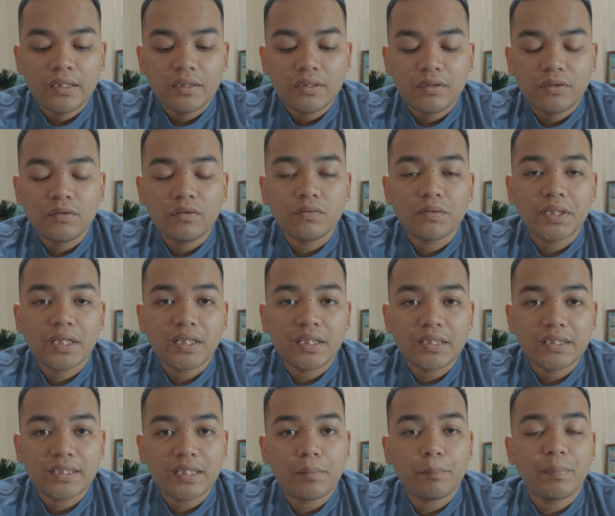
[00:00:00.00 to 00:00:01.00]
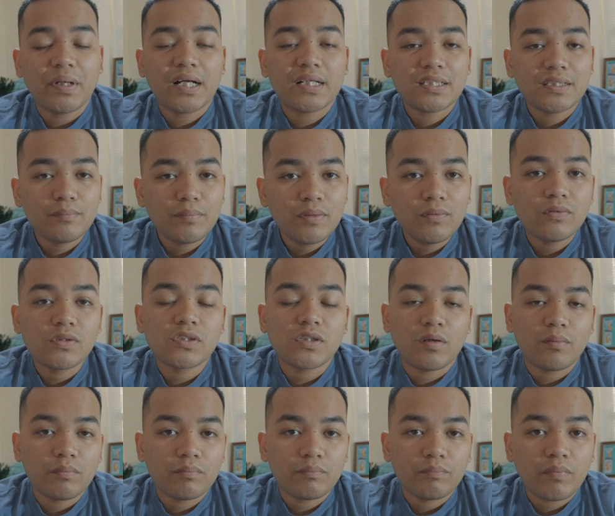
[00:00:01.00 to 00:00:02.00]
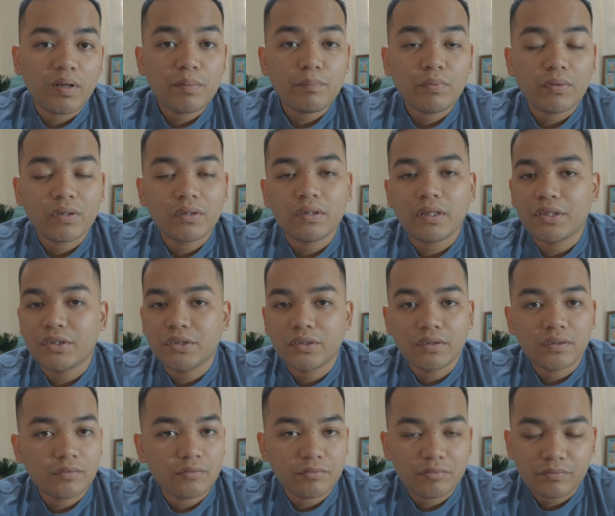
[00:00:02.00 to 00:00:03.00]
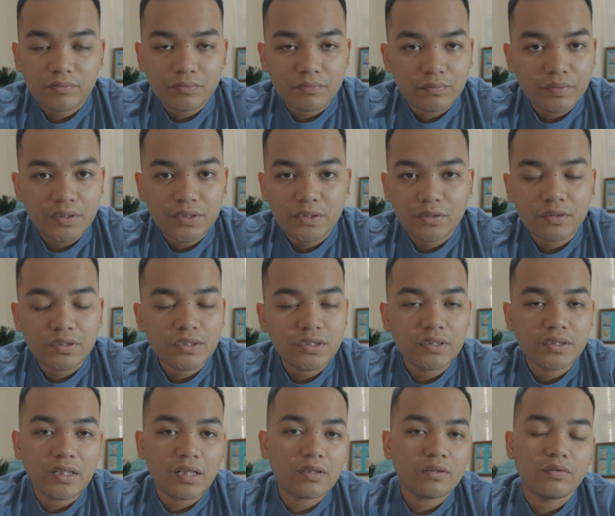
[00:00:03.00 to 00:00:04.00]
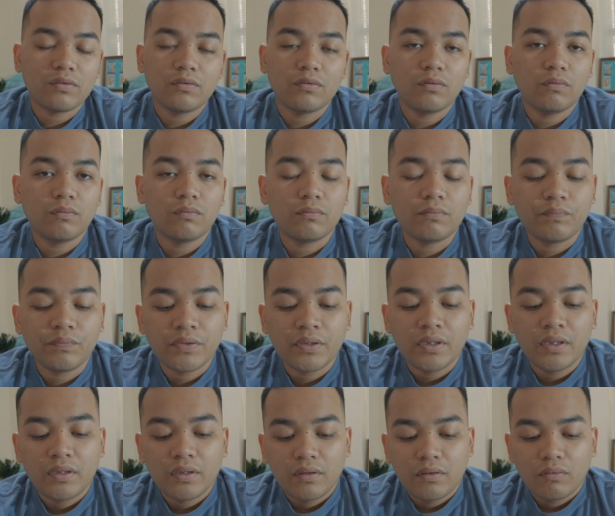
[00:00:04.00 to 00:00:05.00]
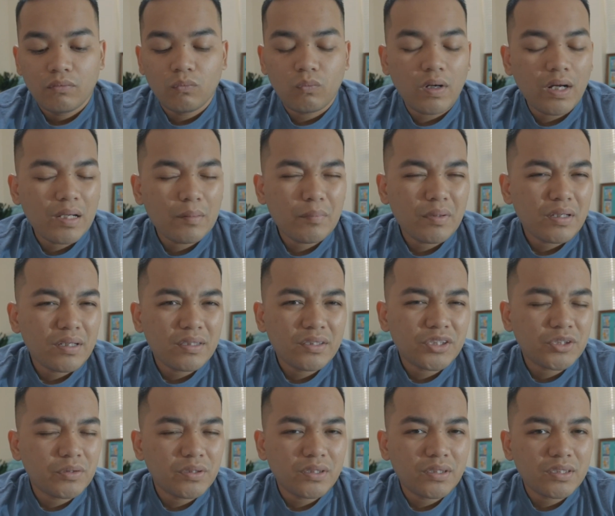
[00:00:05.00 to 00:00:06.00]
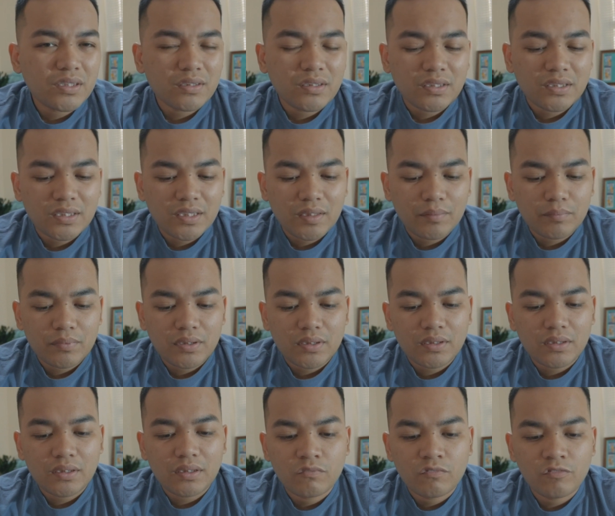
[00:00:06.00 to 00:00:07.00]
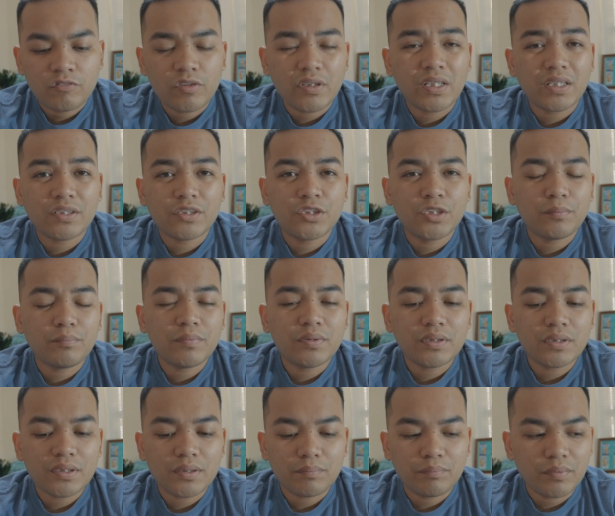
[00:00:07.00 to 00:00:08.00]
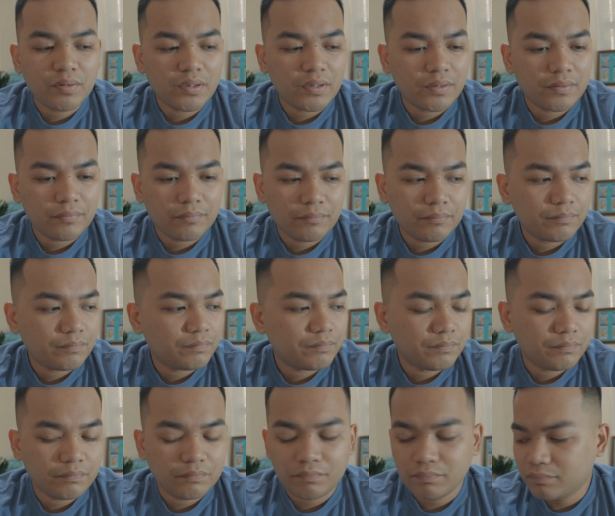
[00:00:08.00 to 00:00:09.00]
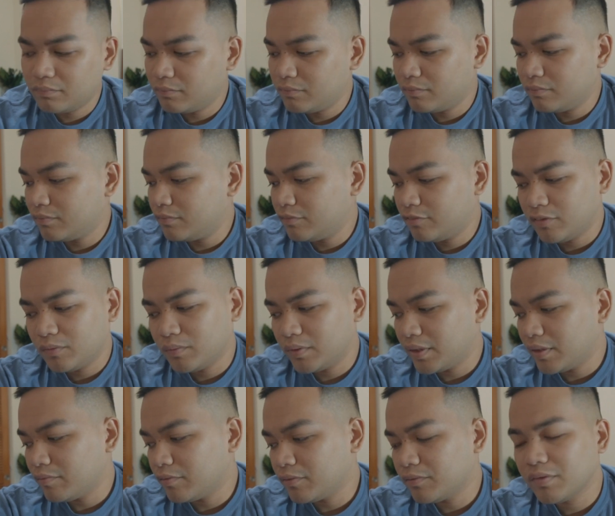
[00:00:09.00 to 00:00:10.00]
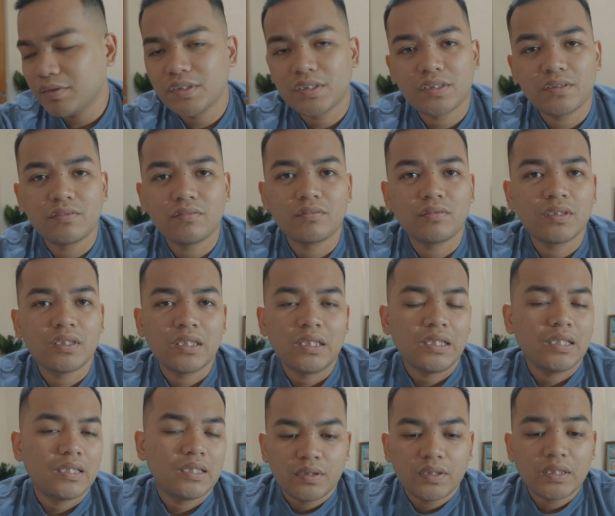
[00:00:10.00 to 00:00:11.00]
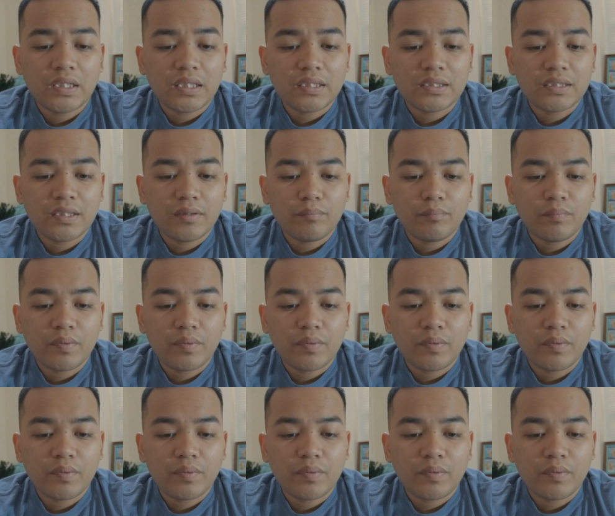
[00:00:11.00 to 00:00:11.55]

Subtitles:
you know, getting sent back to me was on my part. I should have researched it. I don't know why my street doesn't accept FedEx shipments, but for whatever reason, it got sent